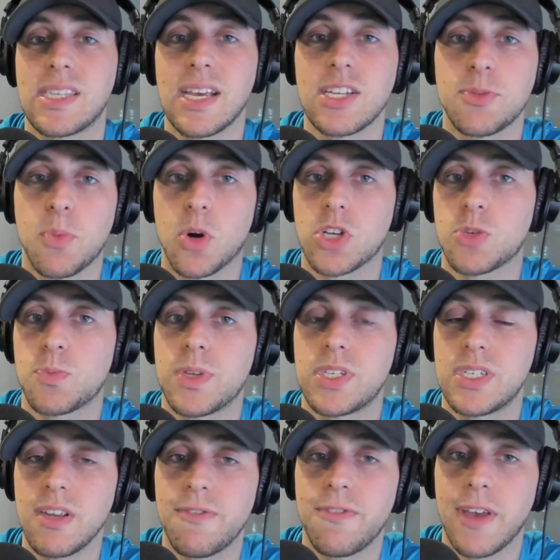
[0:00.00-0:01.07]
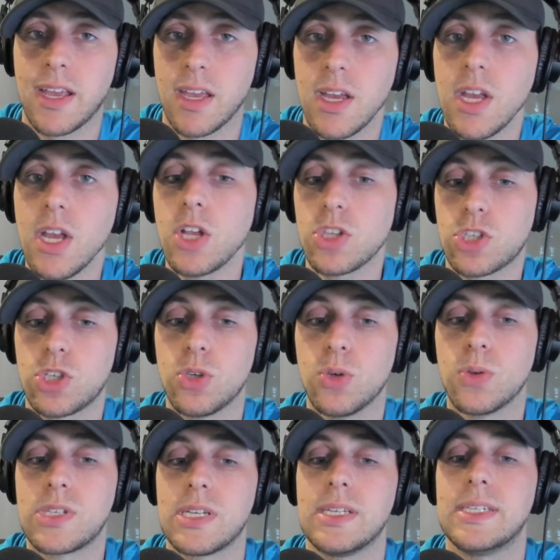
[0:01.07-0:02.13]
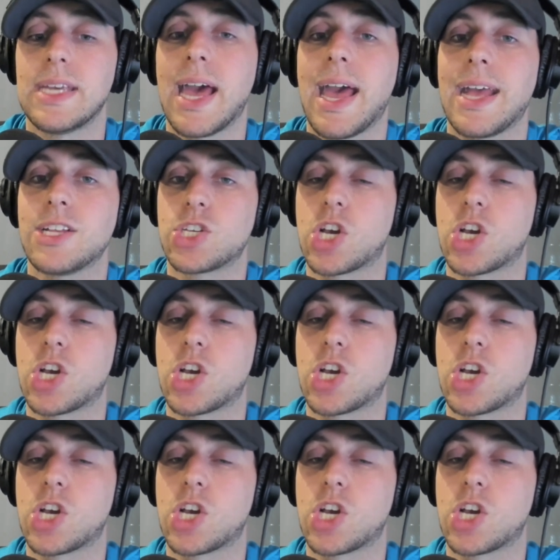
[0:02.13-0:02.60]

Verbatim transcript: Things more specific to today.